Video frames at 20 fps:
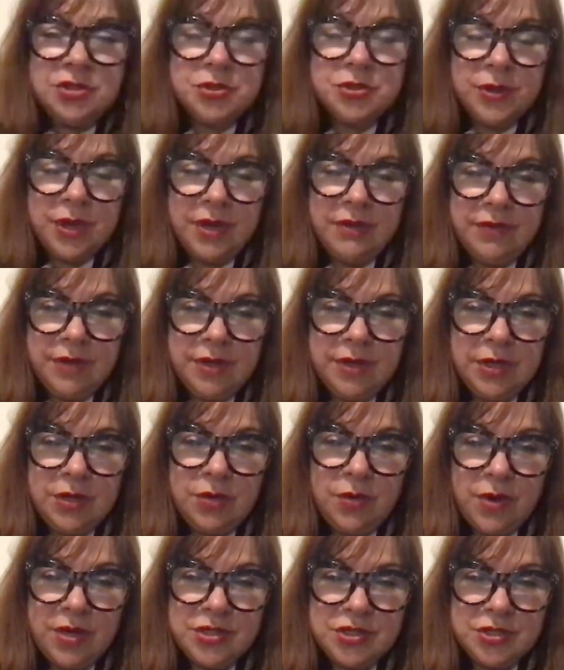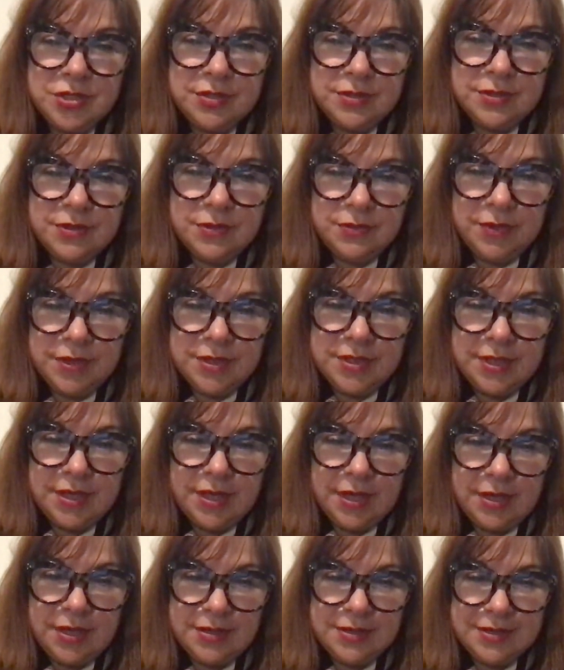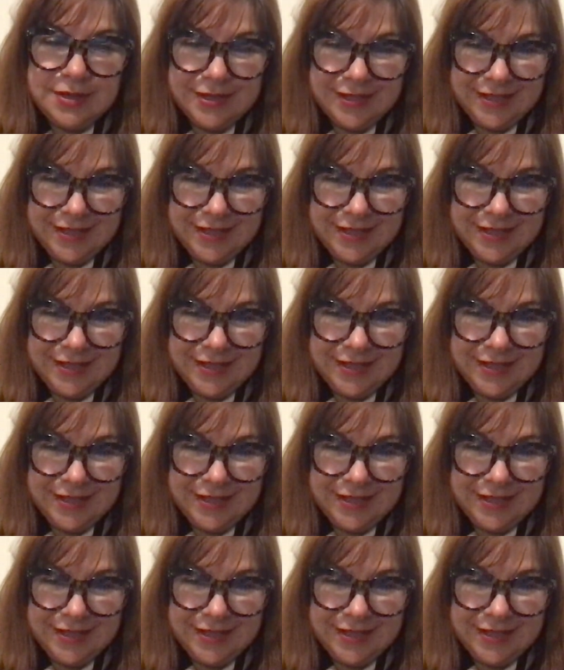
you have any questions you wanted to ask?